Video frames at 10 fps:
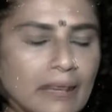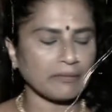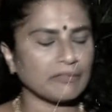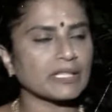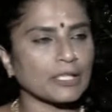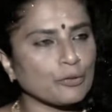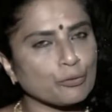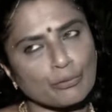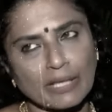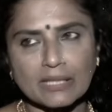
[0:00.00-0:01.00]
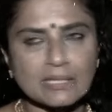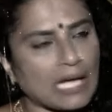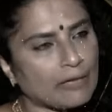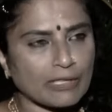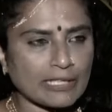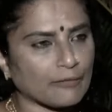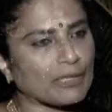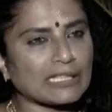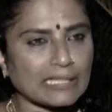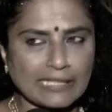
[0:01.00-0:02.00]
Within 2 days, I will
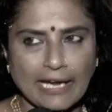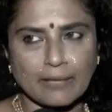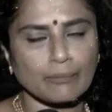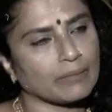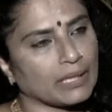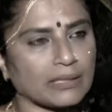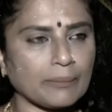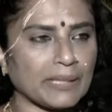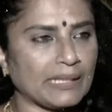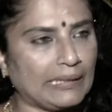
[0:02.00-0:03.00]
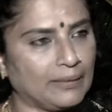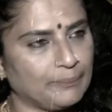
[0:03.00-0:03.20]
reveal the name in the media.